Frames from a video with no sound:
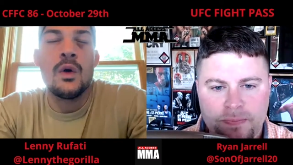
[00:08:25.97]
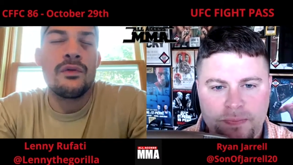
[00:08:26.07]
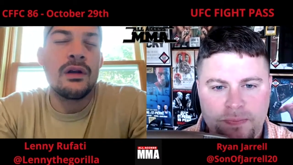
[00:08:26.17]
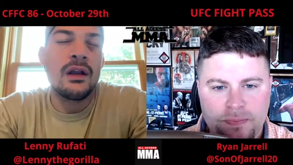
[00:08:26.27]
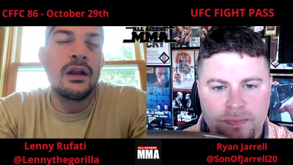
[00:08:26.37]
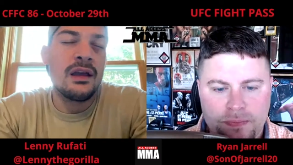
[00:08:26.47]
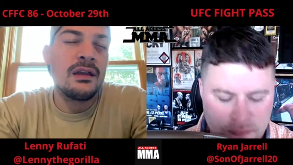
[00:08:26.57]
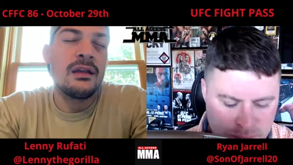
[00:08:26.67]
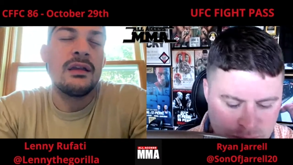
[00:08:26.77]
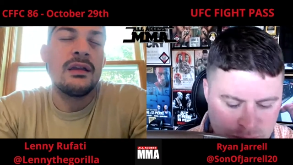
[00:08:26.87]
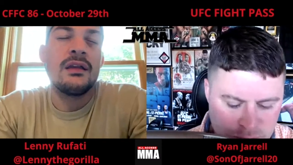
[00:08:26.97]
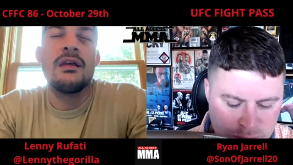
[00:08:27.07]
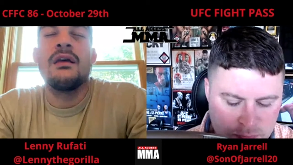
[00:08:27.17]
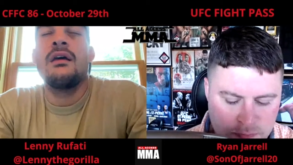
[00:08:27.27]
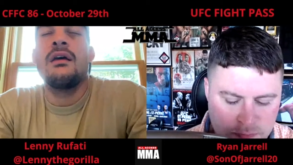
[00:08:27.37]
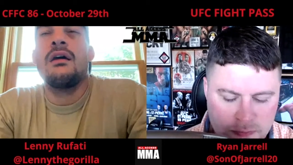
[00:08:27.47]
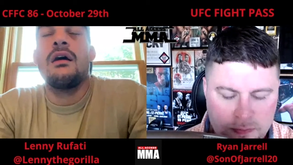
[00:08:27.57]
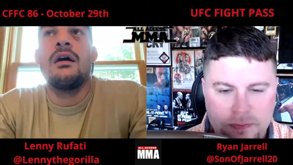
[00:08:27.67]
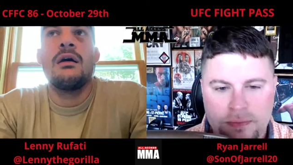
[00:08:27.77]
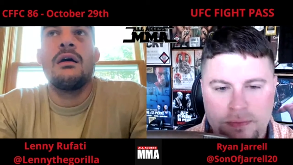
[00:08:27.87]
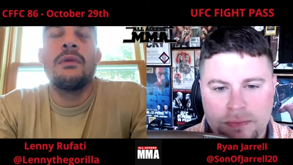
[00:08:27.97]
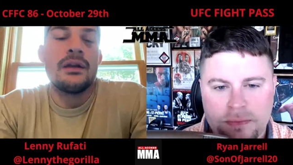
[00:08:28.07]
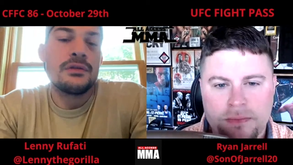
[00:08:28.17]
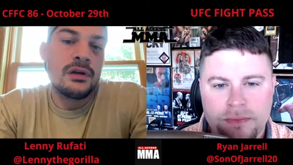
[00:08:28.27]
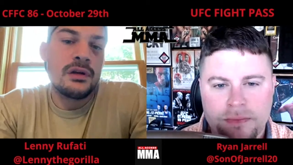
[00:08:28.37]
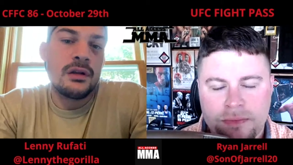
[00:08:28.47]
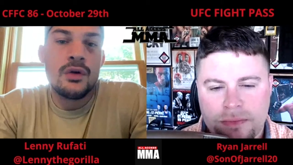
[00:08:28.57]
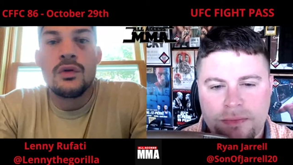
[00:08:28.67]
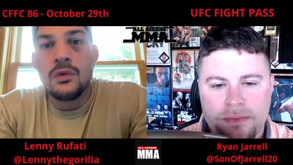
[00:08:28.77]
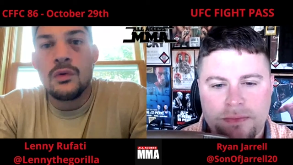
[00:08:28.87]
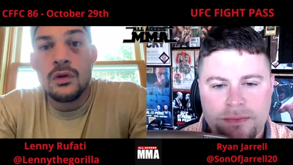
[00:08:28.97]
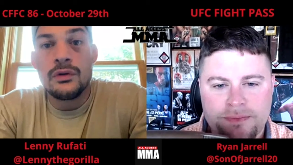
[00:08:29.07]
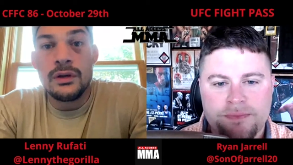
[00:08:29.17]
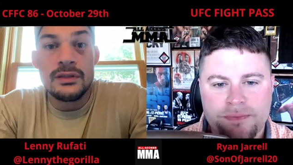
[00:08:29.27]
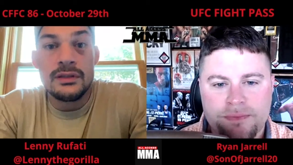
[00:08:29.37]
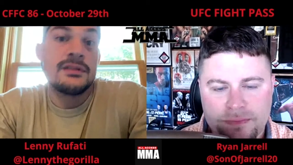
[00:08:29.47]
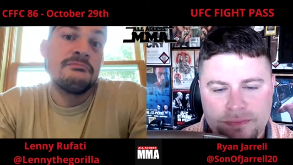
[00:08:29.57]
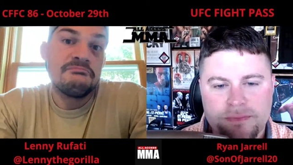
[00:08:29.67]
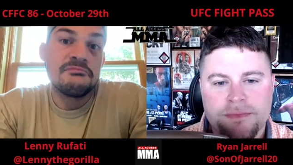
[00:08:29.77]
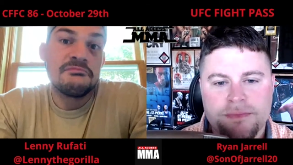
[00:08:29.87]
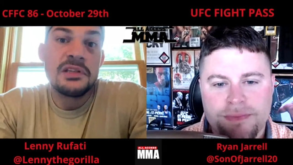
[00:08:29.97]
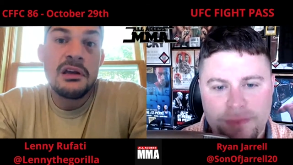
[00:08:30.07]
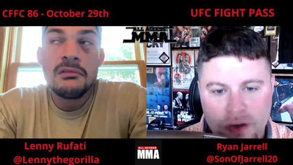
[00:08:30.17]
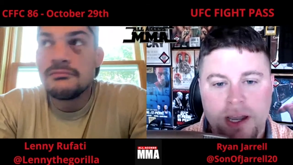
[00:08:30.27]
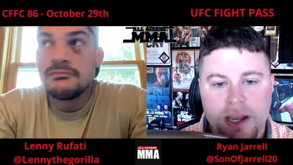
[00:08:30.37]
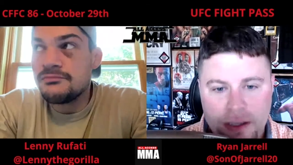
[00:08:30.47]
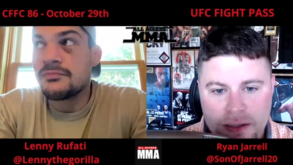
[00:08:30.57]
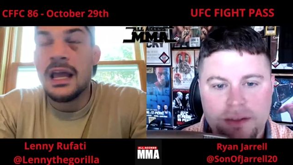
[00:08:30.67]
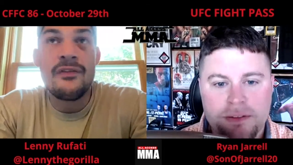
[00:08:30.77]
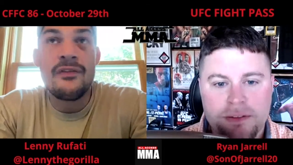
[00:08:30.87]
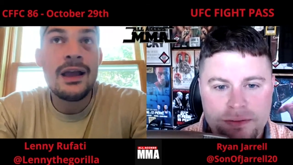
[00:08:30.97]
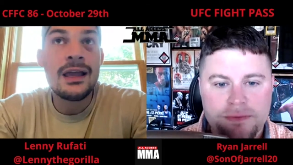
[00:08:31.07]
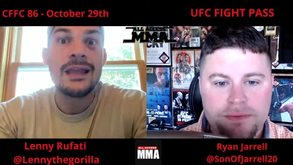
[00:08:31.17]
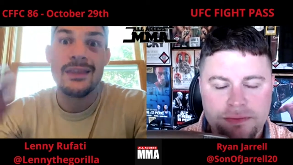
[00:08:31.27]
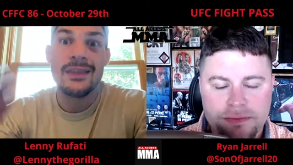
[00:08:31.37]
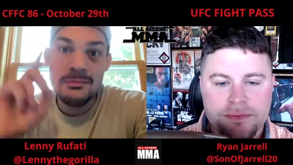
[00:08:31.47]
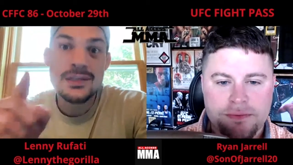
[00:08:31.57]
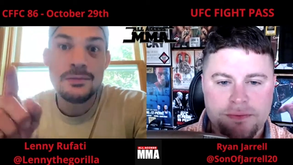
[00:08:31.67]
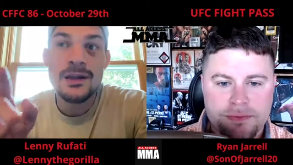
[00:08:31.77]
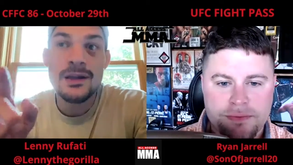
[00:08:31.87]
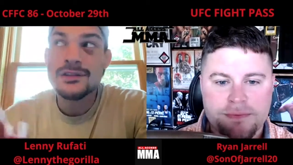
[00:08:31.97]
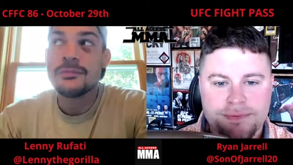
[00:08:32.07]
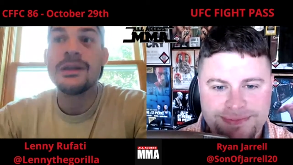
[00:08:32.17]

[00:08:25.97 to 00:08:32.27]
Speaker 1: overnight uh, manager at a local Walgreens. So okay. if I can get them to sponsor